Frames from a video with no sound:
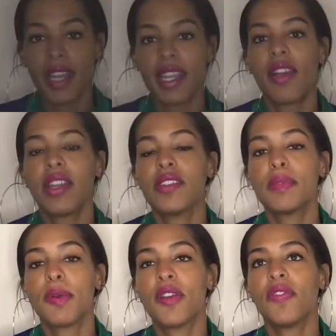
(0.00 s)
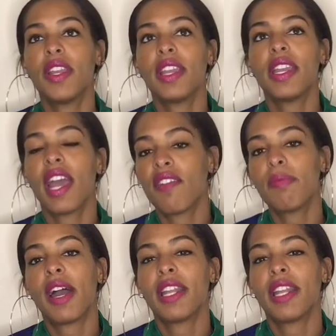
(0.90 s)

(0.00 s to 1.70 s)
out here is perfect, and everybody